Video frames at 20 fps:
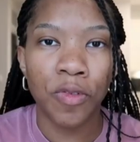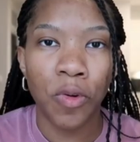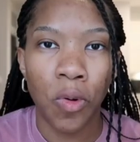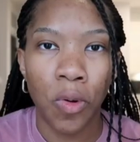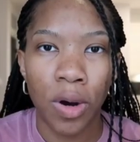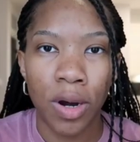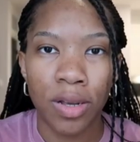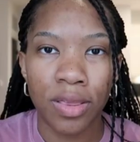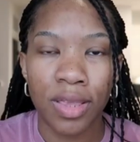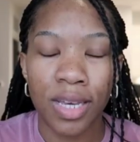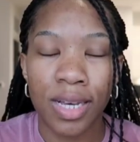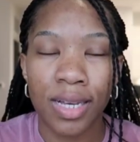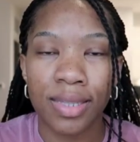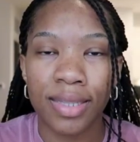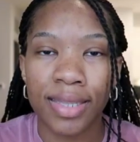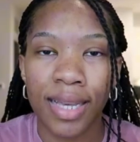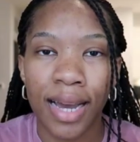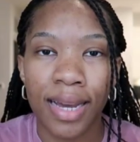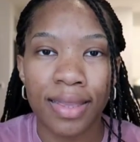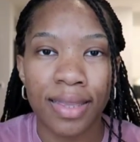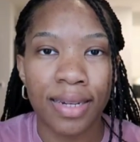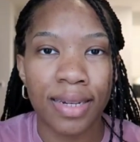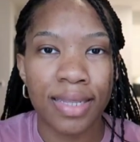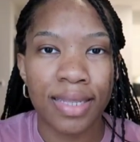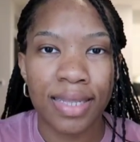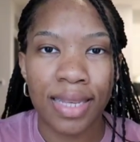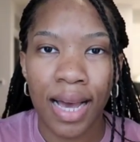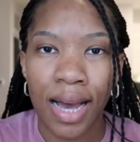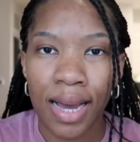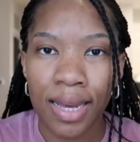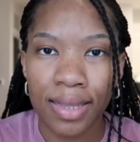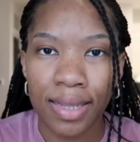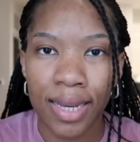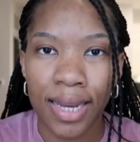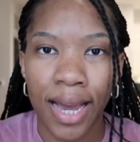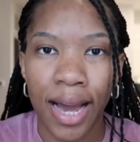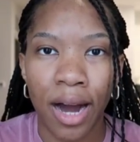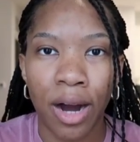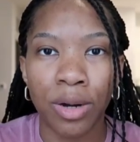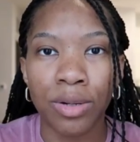for things like the design
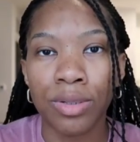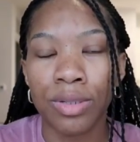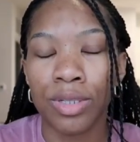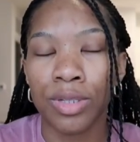layout.